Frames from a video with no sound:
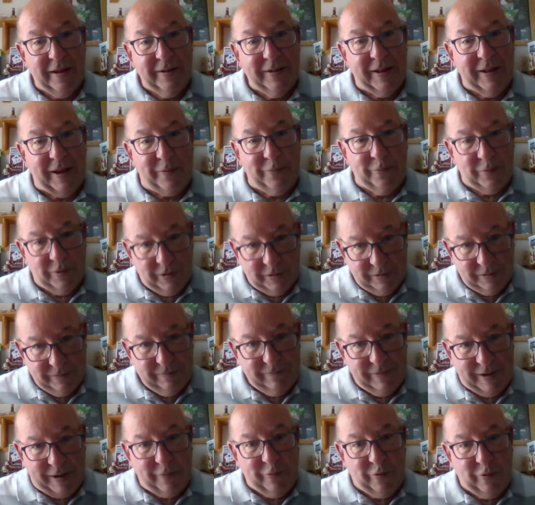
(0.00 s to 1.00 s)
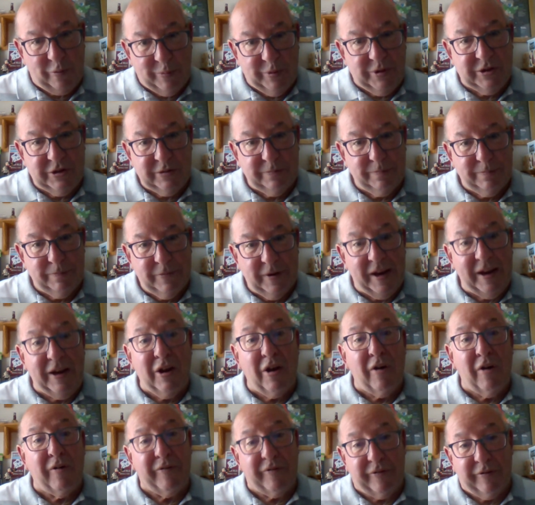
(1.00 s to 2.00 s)
That will that will be
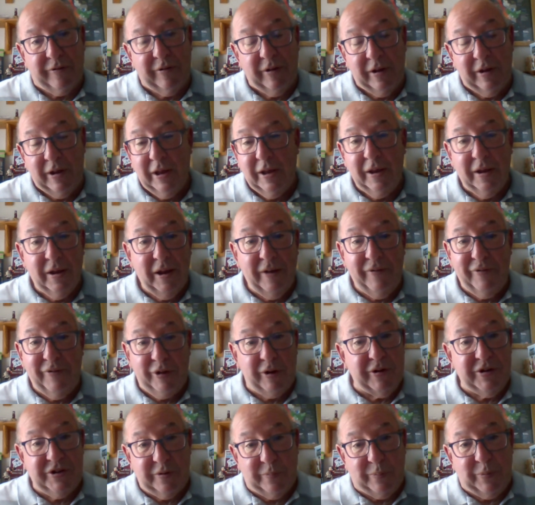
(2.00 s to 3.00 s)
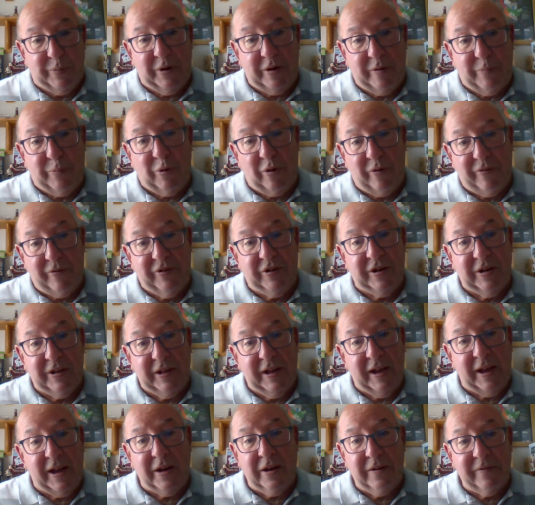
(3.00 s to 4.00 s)
enough. If there is a bit of profit at
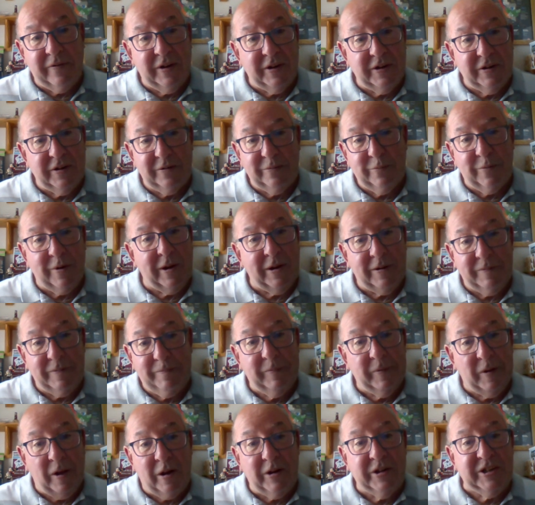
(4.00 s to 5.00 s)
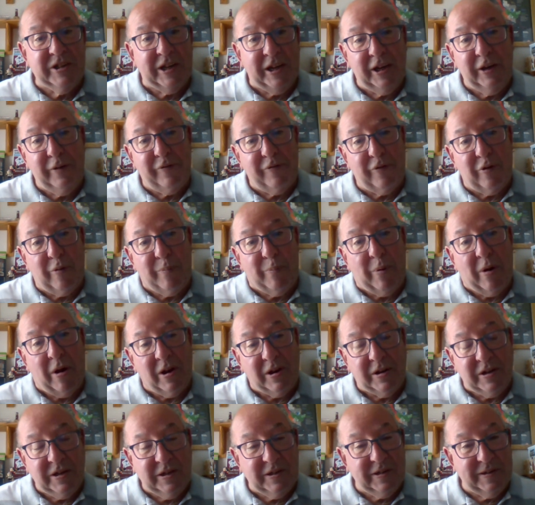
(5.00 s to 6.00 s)
the end of it, well, I'll take you for a
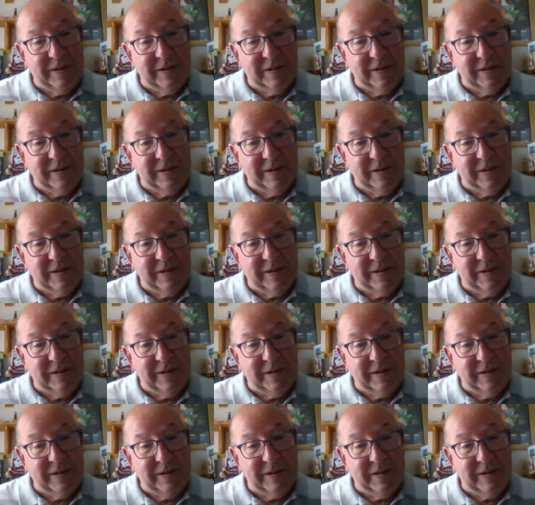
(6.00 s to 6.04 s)
pint.